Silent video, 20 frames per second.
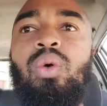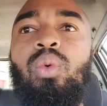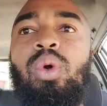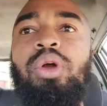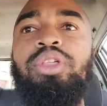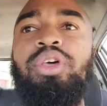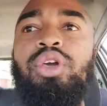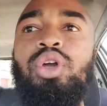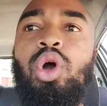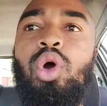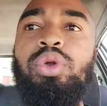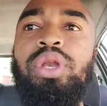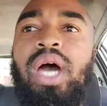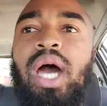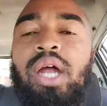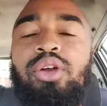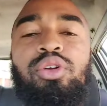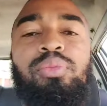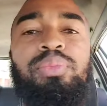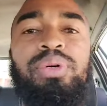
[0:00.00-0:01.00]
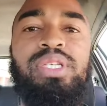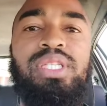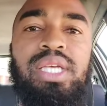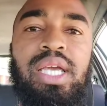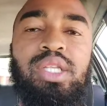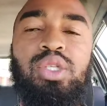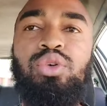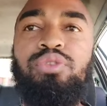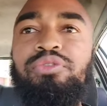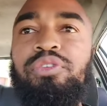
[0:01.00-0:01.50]
whether you own 100%
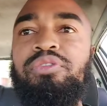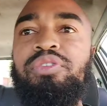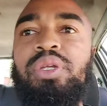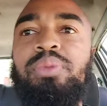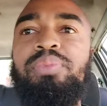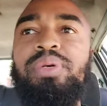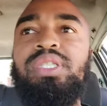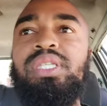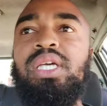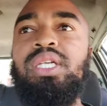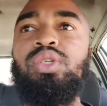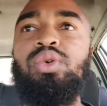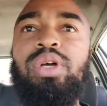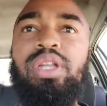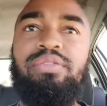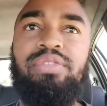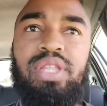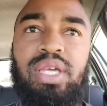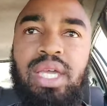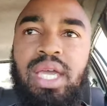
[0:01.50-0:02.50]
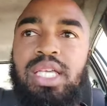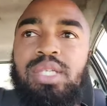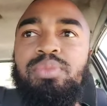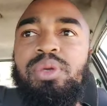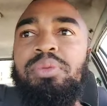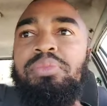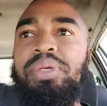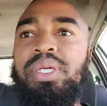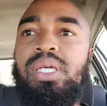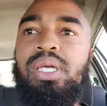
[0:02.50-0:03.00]
or 50% or whatever the case
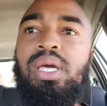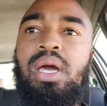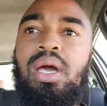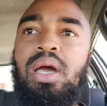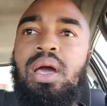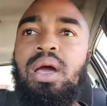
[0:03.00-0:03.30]
may be,